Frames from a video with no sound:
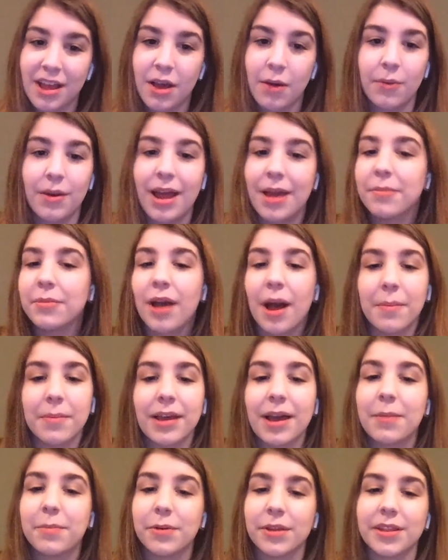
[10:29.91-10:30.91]
When I'm coming
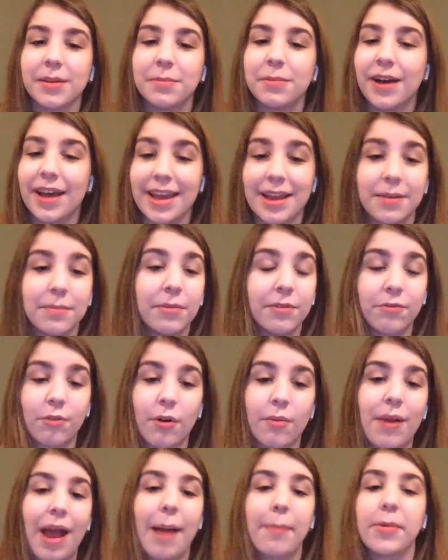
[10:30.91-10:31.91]
up with a plan
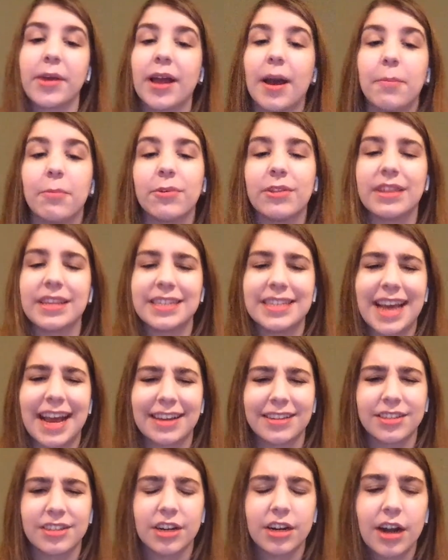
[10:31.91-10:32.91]
before wrapping up with a
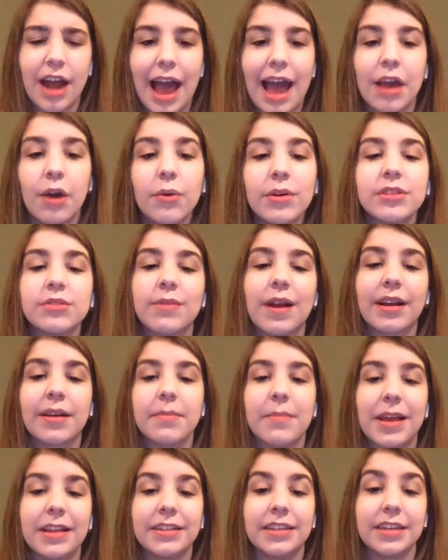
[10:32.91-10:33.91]
texter, I always
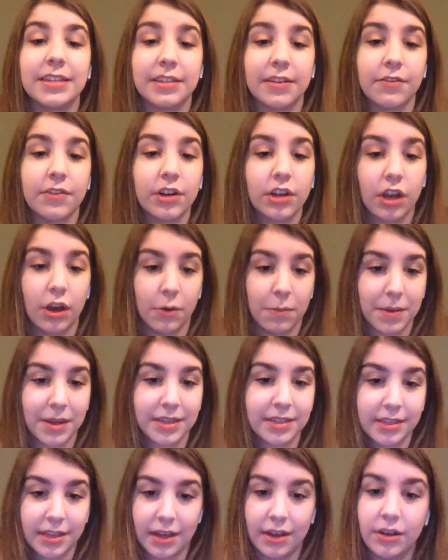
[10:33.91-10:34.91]
recommend a different coping
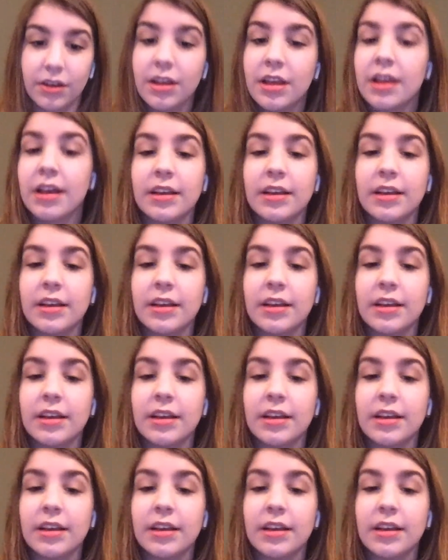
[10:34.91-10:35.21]
skill,